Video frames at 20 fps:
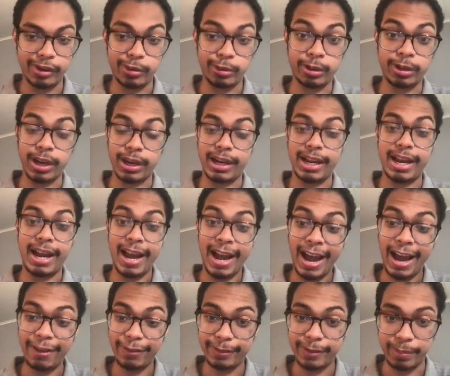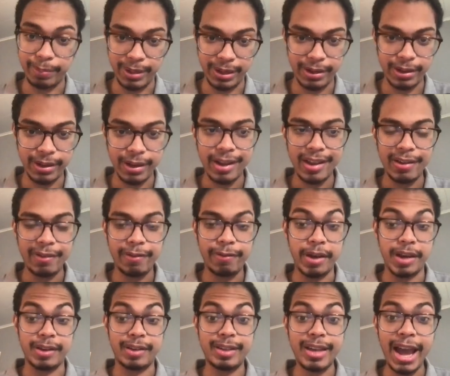who's going to have to be
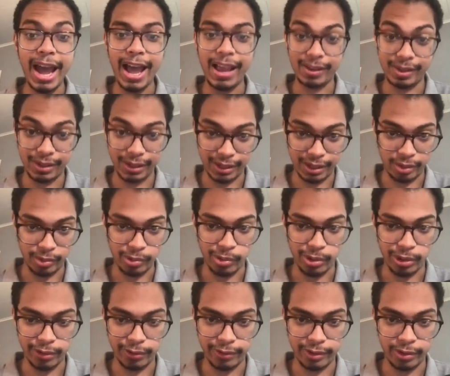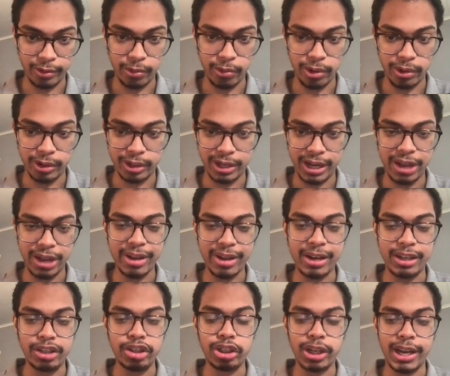fantastic in order for the Oilers to have
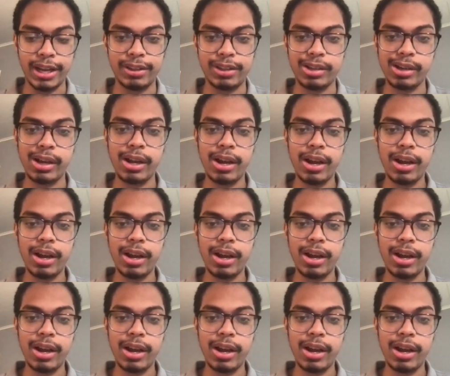any chance